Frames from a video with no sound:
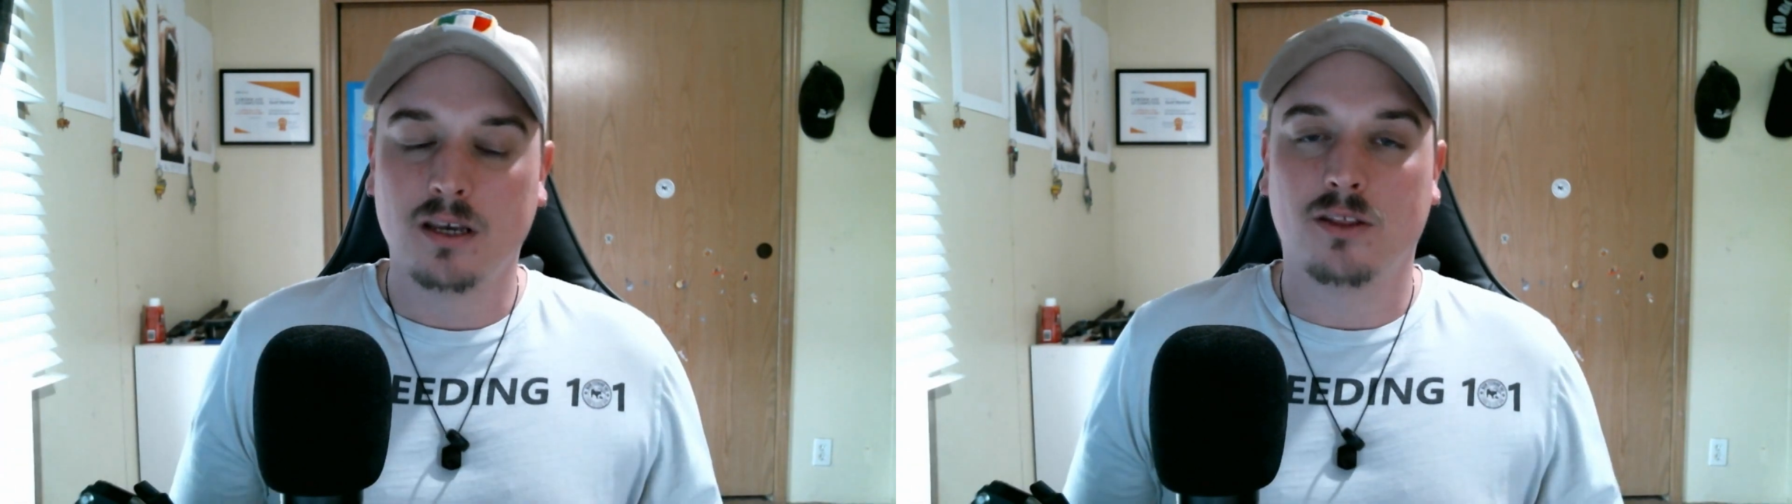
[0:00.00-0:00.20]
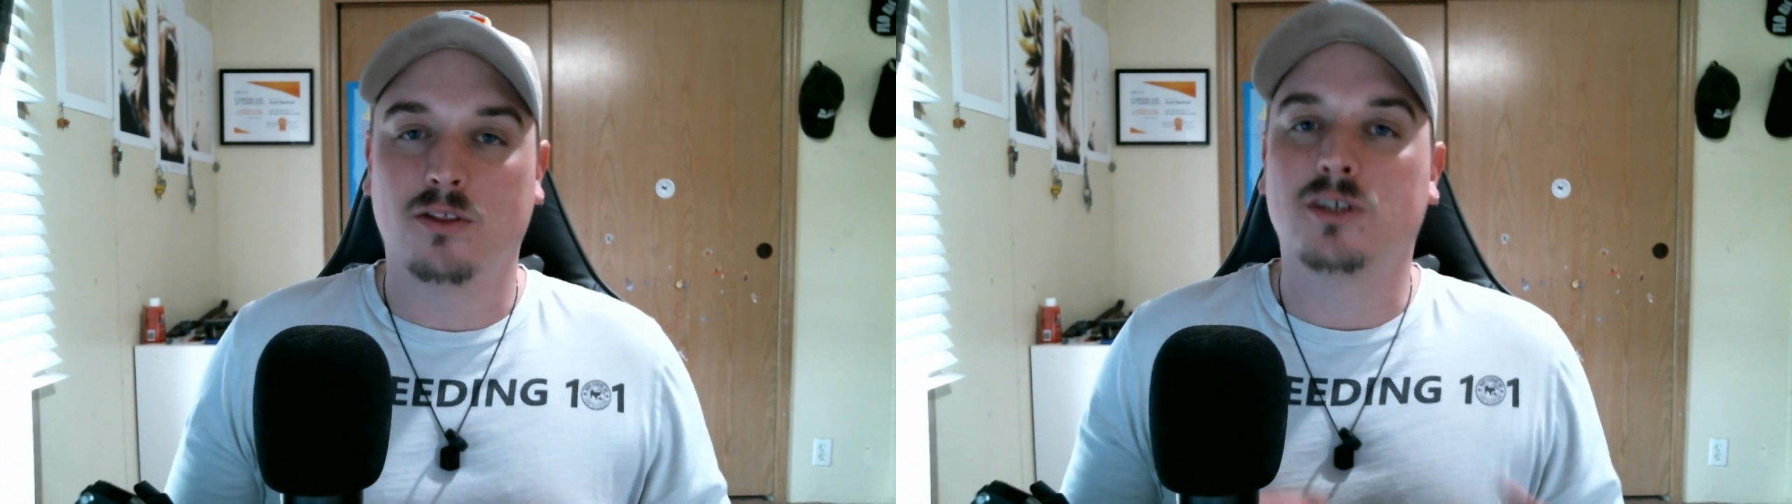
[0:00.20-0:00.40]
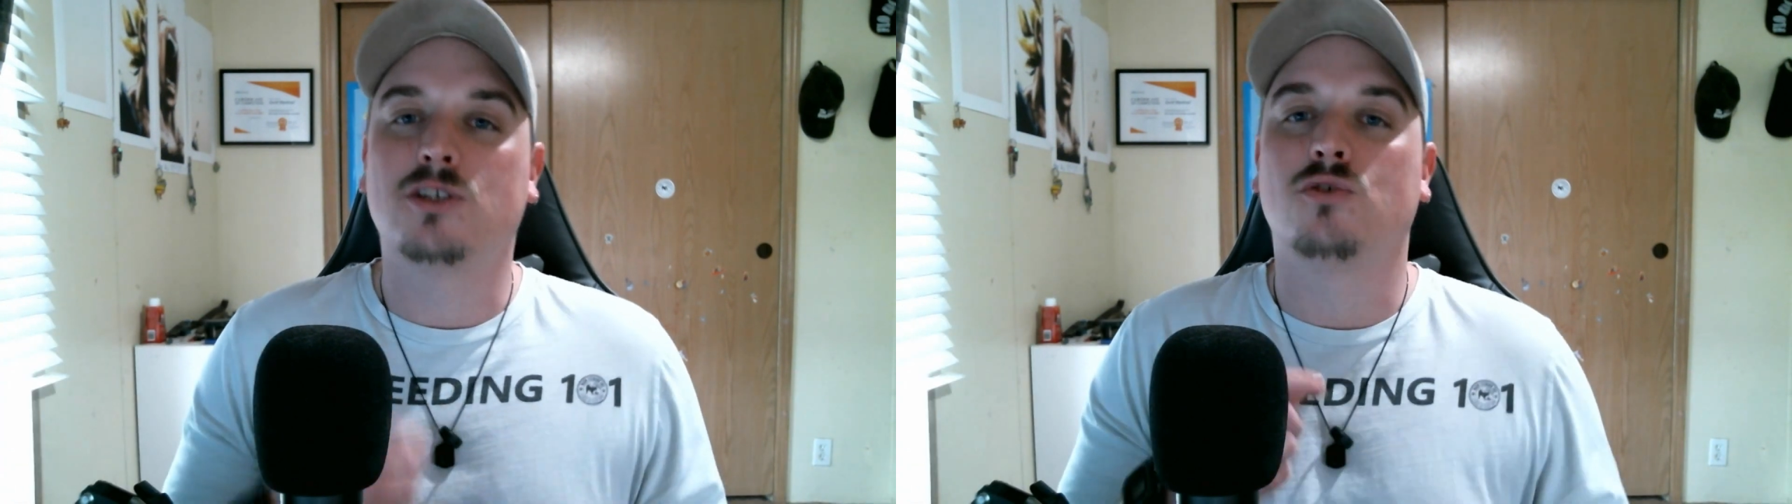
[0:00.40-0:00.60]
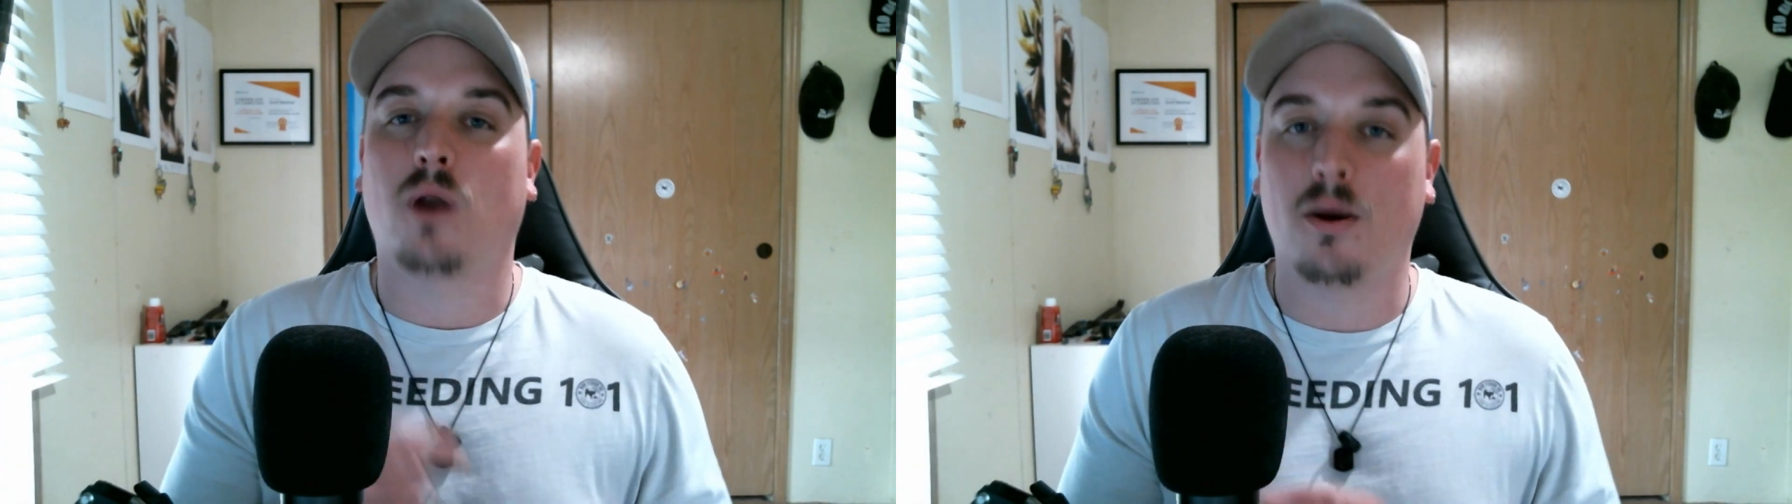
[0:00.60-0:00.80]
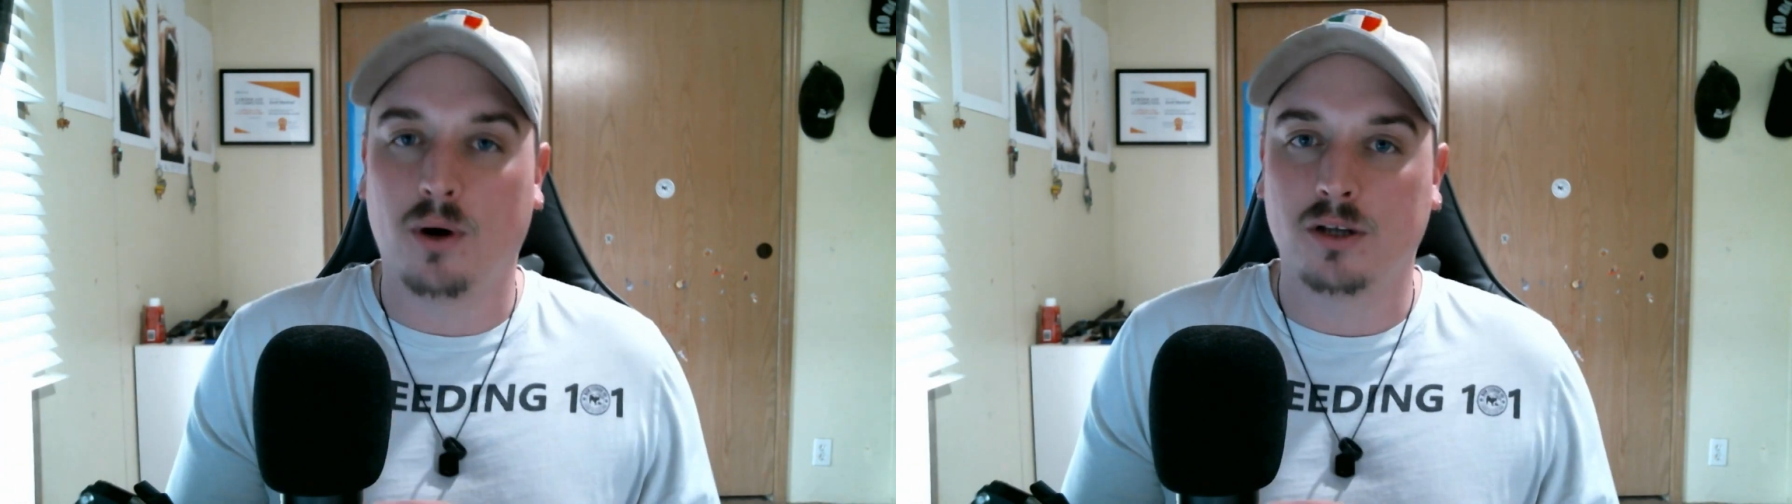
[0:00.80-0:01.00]
this is
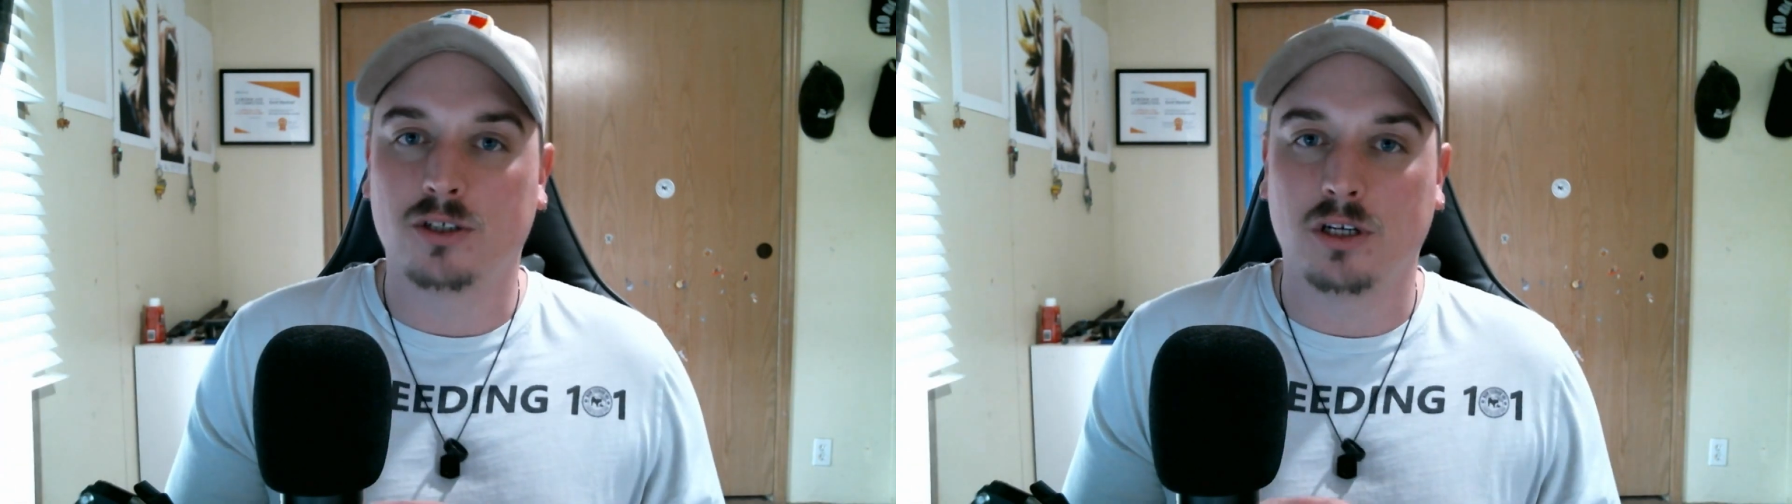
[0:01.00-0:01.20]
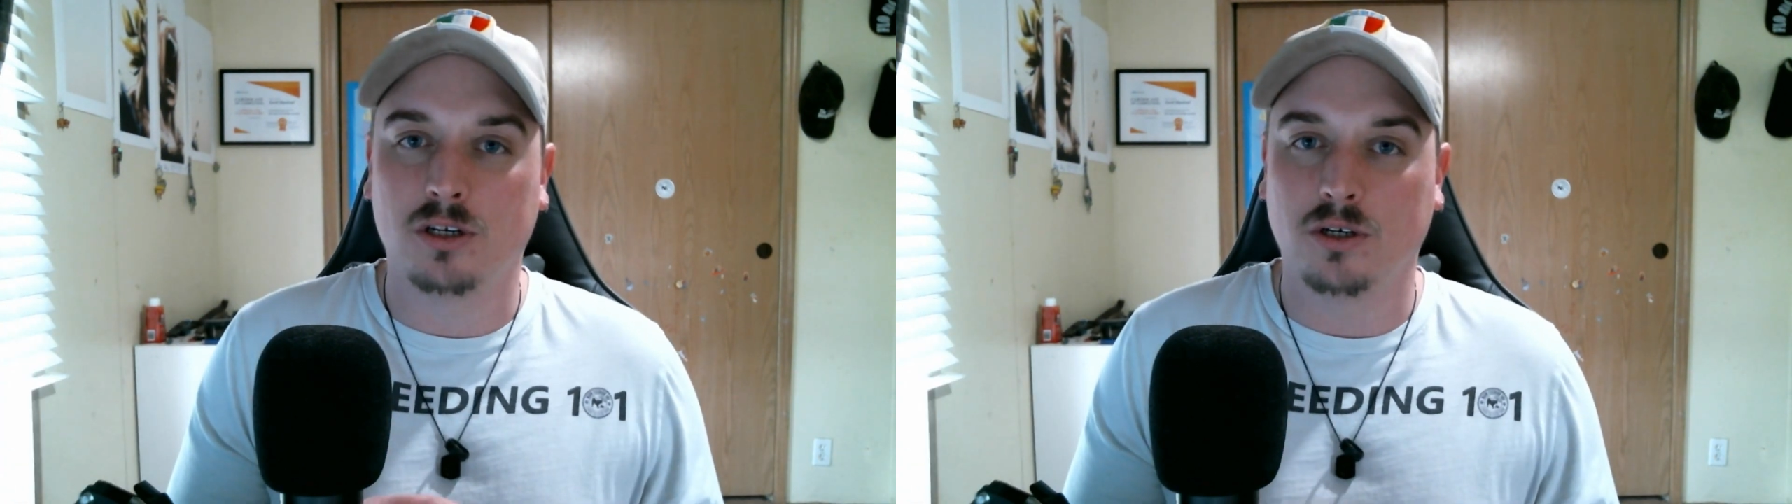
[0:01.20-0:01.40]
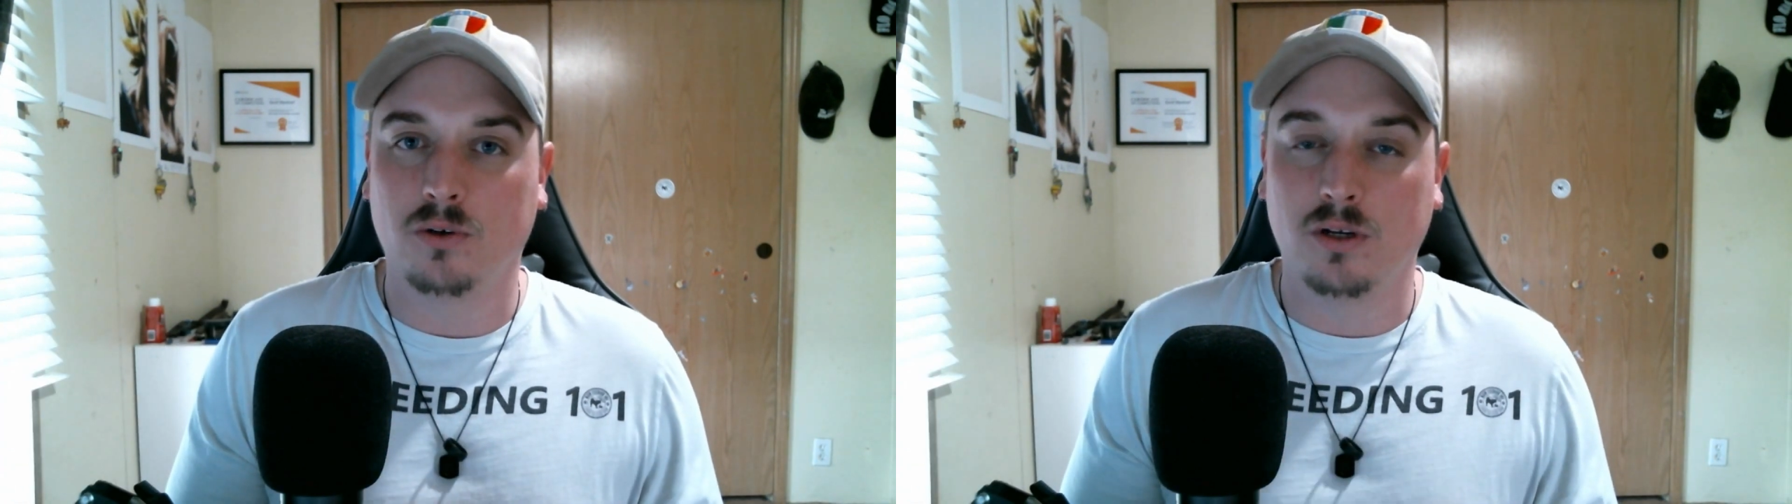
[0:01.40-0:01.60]
what I want you to do.